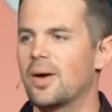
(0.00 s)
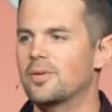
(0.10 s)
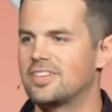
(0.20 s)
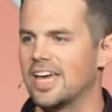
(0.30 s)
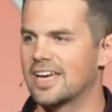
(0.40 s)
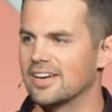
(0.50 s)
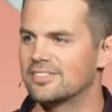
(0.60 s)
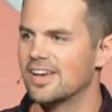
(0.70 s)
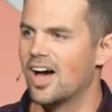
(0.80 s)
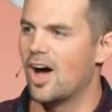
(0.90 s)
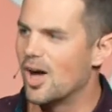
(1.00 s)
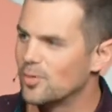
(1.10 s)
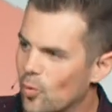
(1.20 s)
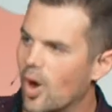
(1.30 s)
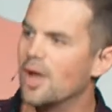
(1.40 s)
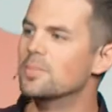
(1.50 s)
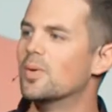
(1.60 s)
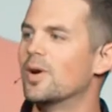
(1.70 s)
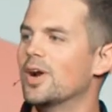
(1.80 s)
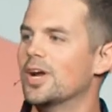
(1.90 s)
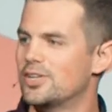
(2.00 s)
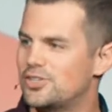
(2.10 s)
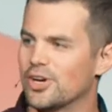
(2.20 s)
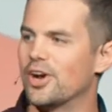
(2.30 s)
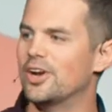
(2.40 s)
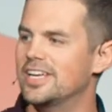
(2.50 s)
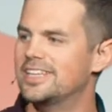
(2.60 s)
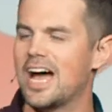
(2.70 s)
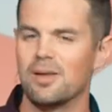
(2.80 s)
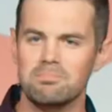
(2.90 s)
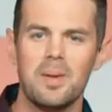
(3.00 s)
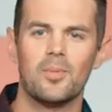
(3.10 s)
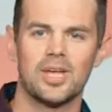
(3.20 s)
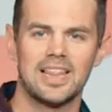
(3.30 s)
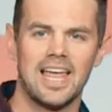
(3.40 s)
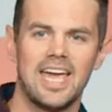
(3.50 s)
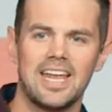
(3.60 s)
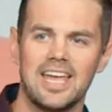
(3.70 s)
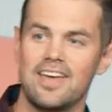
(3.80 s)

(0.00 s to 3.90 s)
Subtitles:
I would take us on one more journey down memory lane.